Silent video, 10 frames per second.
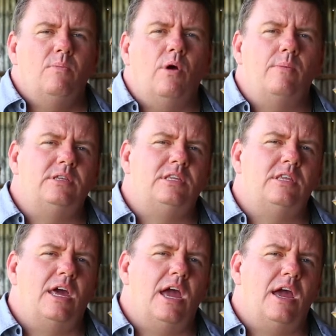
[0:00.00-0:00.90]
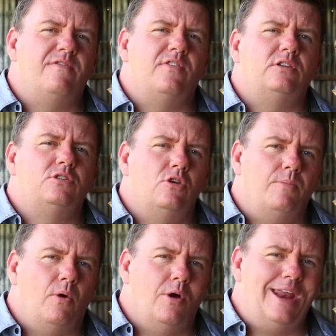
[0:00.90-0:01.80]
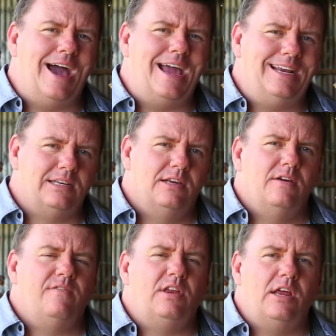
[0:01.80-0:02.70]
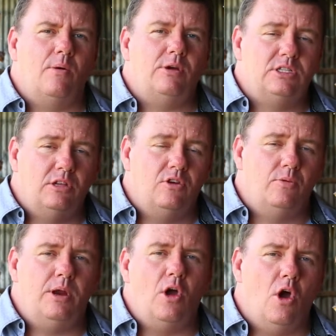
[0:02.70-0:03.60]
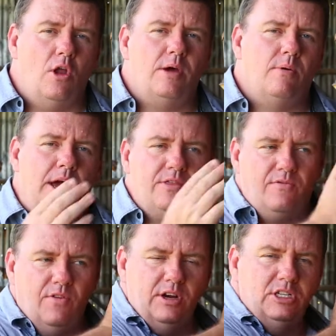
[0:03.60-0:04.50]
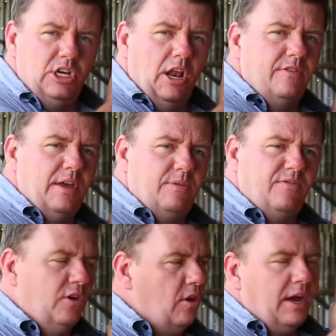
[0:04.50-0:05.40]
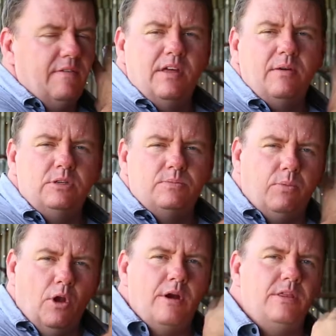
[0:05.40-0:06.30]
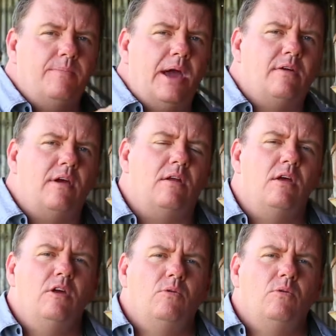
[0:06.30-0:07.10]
When we did the f2.8 video, which is a little bit earlier, where I had the very shallow depth of field, like everything was blurry at the background,